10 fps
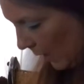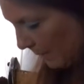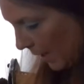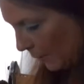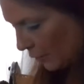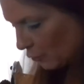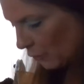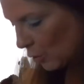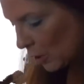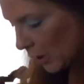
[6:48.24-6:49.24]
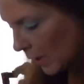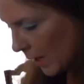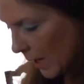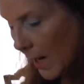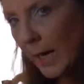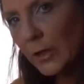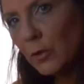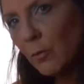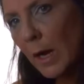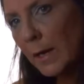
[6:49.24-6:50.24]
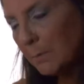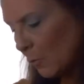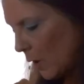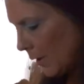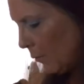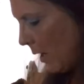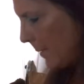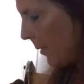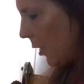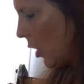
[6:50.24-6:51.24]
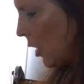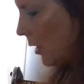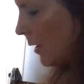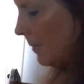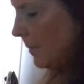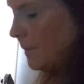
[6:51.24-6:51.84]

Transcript: wipe out the drawer and you want to wipe along